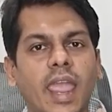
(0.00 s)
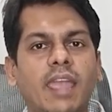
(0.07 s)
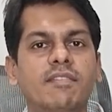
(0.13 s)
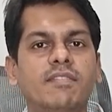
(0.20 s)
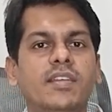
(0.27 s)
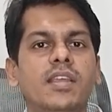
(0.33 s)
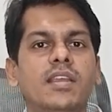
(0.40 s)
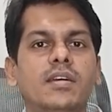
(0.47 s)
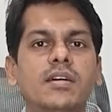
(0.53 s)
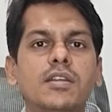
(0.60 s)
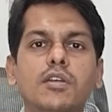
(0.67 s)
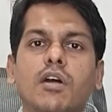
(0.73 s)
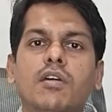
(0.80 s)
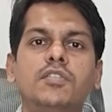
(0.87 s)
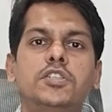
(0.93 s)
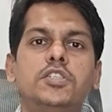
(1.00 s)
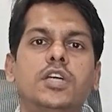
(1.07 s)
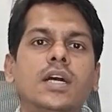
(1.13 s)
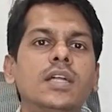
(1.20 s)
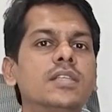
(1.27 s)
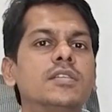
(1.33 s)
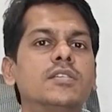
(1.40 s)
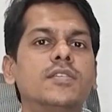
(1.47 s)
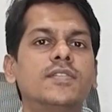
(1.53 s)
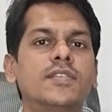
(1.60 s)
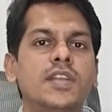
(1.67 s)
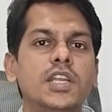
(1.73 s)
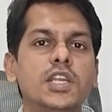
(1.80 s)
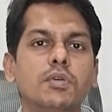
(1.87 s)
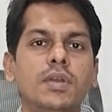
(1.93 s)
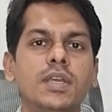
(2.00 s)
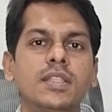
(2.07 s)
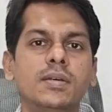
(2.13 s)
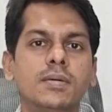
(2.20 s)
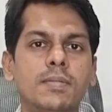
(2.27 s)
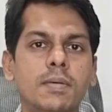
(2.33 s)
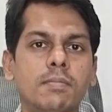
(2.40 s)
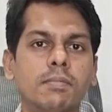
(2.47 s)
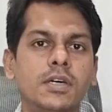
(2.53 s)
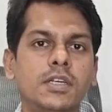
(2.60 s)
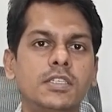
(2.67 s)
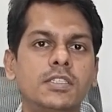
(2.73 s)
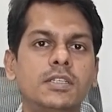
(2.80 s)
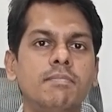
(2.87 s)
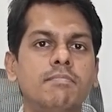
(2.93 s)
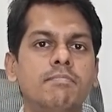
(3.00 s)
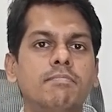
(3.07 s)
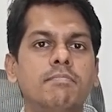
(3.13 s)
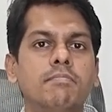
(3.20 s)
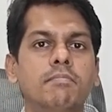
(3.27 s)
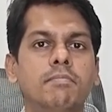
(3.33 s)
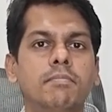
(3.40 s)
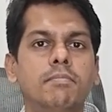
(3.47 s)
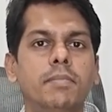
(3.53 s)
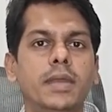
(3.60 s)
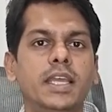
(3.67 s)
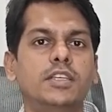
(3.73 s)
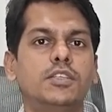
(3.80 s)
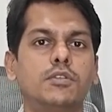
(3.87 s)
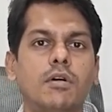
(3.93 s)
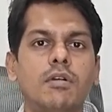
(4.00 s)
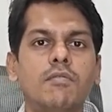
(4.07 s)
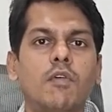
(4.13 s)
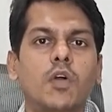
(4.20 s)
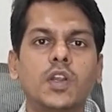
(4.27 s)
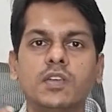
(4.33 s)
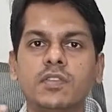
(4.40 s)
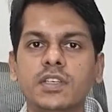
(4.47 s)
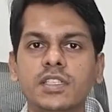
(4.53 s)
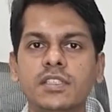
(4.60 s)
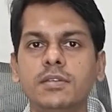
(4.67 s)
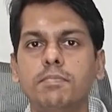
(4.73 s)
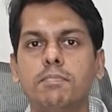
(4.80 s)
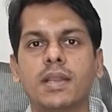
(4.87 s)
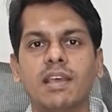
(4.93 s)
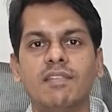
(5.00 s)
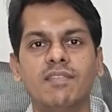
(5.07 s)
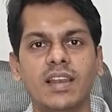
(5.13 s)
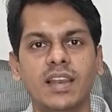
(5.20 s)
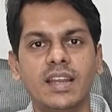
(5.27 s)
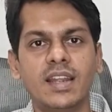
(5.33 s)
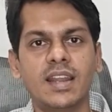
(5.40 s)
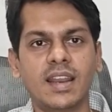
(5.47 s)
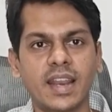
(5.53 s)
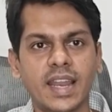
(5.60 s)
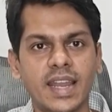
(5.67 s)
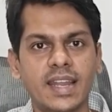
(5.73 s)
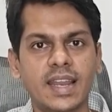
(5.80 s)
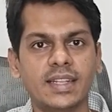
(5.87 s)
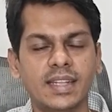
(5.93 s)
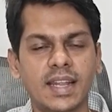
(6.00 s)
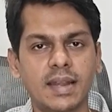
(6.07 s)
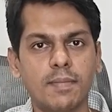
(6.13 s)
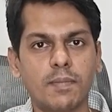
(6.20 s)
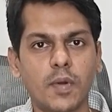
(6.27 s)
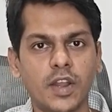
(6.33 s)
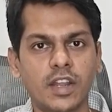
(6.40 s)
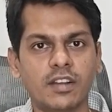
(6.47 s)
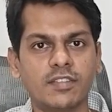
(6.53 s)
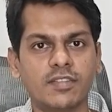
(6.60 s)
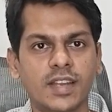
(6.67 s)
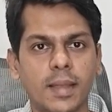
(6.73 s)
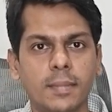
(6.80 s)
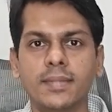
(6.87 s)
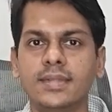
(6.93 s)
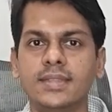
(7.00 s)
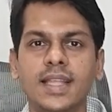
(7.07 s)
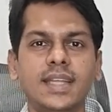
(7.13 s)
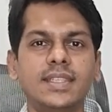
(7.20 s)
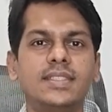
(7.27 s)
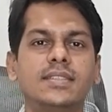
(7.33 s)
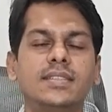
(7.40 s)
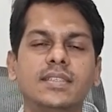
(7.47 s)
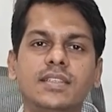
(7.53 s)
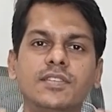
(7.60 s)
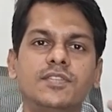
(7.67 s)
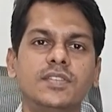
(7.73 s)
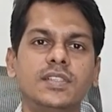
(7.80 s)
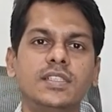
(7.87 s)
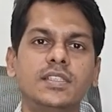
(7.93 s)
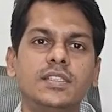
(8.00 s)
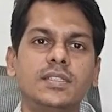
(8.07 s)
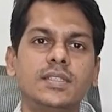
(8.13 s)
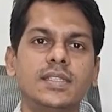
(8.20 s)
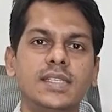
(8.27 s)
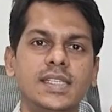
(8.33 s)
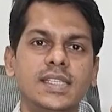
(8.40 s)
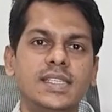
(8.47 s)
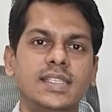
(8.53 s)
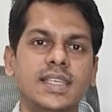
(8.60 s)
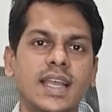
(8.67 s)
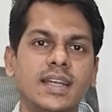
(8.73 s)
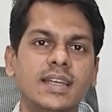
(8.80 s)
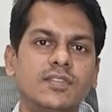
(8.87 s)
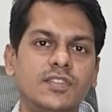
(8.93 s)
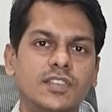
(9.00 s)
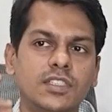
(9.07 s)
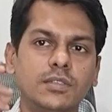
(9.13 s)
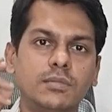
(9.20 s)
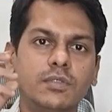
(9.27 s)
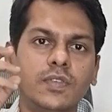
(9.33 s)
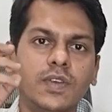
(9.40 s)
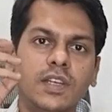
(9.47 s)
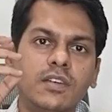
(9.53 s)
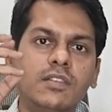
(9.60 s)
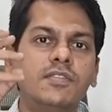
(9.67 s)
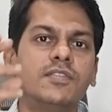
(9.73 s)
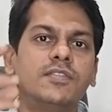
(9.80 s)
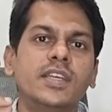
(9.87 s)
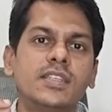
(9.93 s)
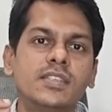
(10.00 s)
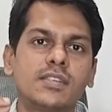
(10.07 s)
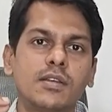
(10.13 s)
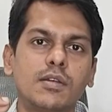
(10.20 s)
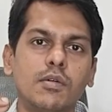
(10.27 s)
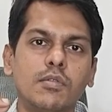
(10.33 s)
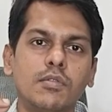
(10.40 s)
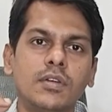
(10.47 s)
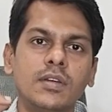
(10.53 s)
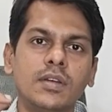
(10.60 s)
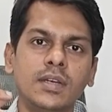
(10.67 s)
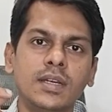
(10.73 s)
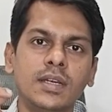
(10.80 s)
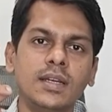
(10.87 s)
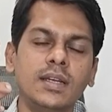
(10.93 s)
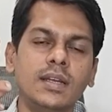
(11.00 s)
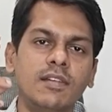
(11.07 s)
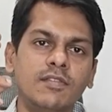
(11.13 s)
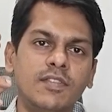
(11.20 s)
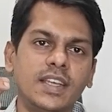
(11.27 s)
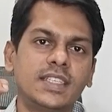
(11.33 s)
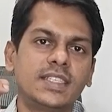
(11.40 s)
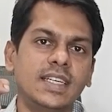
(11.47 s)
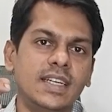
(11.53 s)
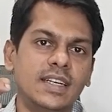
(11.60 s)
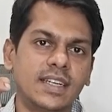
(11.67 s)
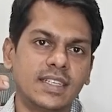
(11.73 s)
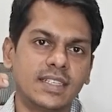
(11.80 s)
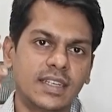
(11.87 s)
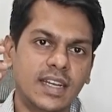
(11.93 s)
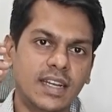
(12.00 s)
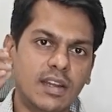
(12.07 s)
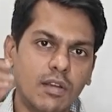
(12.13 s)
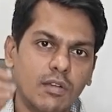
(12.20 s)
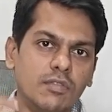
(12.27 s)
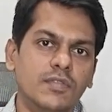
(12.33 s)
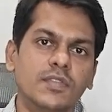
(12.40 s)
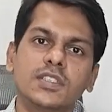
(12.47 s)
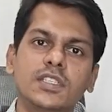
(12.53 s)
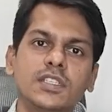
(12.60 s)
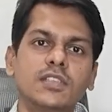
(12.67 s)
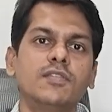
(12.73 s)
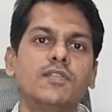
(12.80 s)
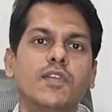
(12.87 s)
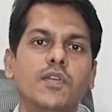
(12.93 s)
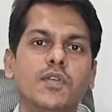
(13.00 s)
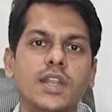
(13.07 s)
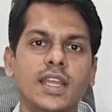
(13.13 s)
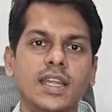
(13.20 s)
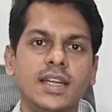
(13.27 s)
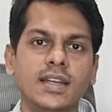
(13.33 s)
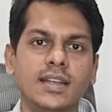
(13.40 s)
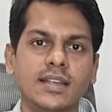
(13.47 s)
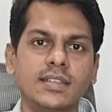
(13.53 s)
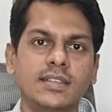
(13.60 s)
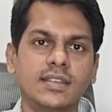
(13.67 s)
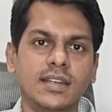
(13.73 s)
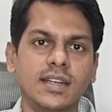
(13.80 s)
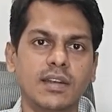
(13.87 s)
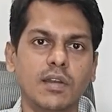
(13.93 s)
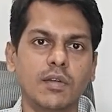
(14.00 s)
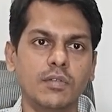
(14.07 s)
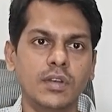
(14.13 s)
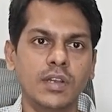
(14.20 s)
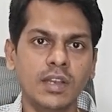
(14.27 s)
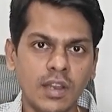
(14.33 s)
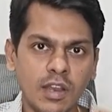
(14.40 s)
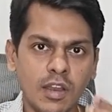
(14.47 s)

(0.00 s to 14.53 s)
every year you have a chance of renewing the membership based on whatever is the prevalent rate at that point of time. That's the difference, exact difference between a fixed interest rate loan versus a floating interest rate loan.